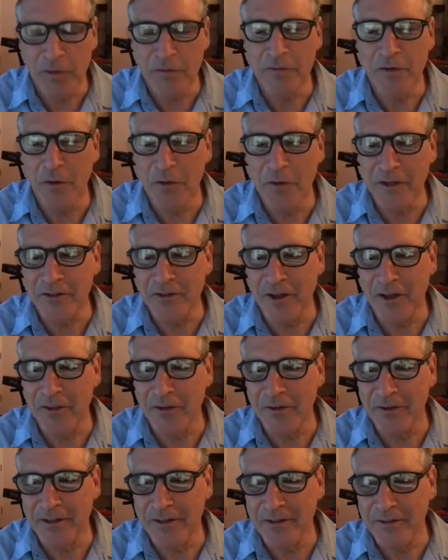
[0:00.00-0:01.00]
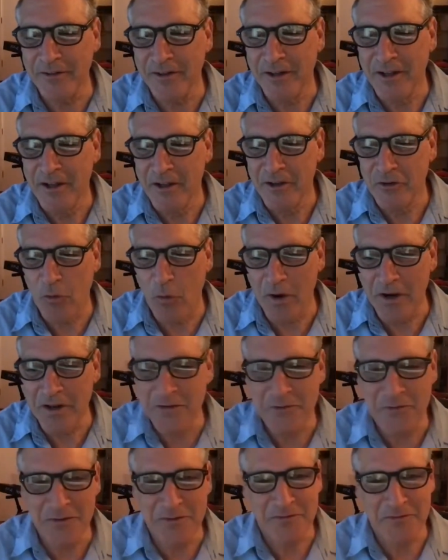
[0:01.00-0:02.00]
we've known each other. In
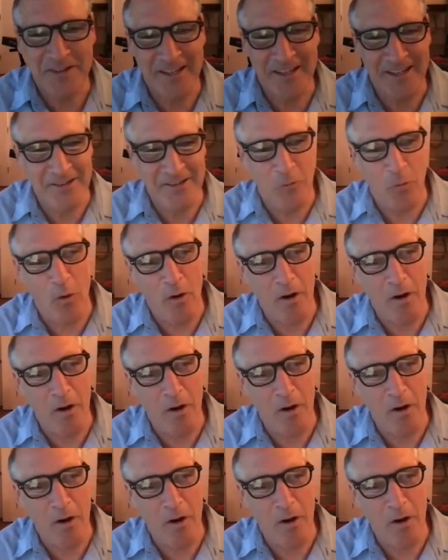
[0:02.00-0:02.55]
2015,